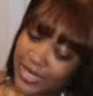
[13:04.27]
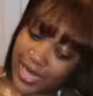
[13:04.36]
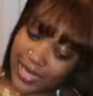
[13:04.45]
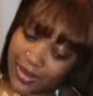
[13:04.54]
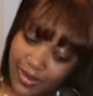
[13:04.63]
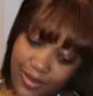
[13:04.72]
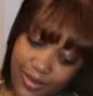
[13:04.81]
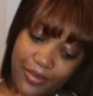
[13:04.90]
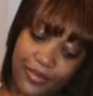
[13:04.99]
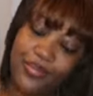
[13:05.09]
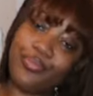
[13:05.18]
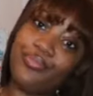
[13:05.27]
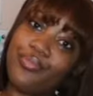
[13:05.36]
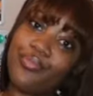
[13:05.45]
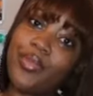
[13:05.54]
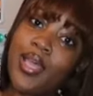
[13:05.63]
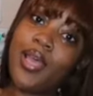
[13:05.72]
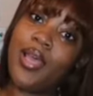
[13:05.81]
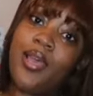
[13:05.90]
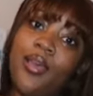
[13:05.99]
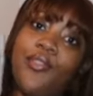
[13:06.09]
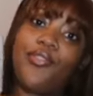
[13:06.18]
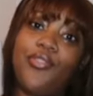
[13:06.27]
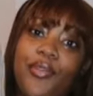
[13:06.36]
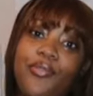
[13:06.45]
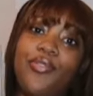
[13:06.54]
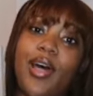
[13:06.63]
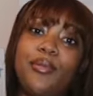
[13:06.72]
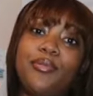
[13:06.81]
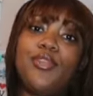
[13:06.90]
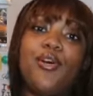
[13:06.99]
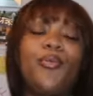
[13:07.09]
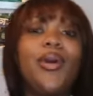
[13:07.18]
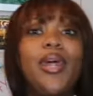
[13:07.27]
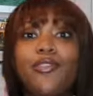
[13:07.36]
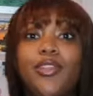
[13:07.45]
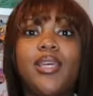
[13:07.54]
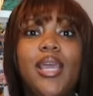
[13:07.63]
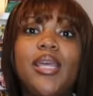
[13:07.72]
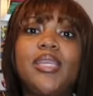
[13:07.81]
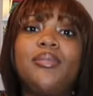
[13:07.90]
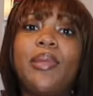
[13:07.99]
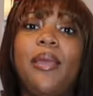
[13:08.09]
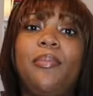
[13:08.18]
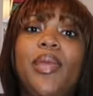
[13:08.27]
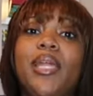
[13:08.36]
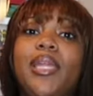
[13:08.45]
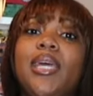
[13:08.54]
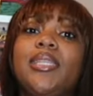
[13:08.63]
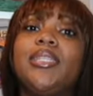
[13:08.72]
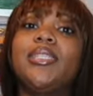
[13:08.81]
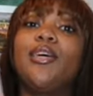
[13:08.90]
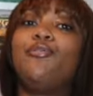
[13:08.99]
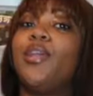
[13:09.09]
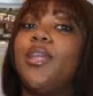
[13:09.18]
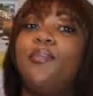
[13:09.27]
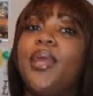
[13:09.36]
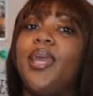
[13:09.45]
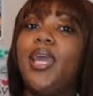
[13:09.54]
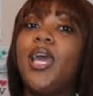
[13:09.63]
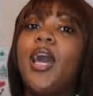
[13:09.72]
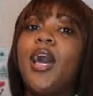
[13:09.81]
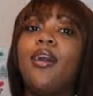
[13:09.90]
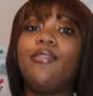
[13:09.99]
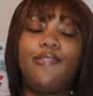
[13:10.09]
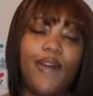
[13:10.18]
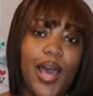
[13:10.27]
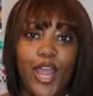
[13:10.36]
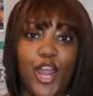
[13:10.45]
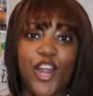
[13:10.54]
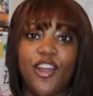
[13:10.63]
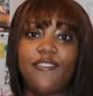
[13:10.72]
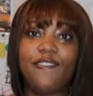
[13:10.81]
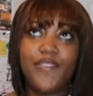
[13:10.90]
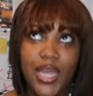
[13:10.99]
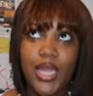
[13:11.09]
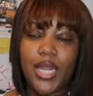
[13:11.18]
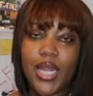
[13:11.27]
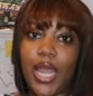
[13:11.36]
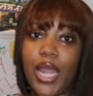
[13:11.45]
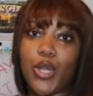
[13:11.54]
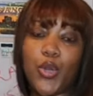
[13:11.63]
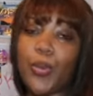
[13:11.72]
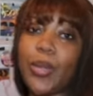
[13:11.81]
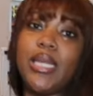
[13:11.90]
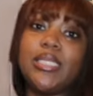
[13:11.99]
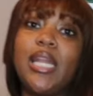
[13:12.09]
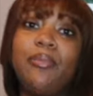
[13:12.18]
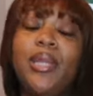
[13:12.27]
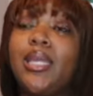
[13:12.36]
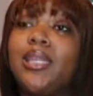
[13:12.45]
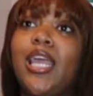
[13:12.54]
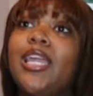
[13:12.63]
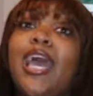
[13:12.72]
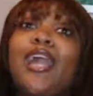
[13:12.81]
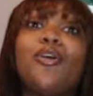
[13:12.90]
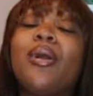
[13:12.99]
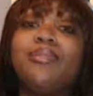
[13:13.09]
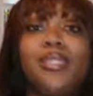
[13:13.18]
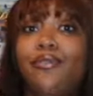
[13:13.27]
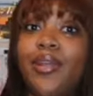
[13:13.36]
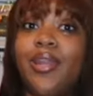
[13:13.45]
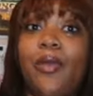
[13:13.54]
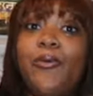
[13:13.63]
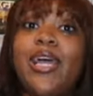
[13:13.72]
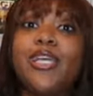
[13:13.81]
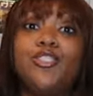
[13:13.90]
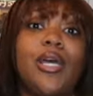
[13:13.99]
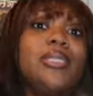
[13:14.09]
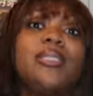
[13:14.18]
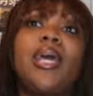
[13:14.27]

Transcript: dot um flip-flops or whatever the case may be. Like this could really be a fire fit. Like nobody's telling me nothing. And y'all know I'm different. Like when I dress,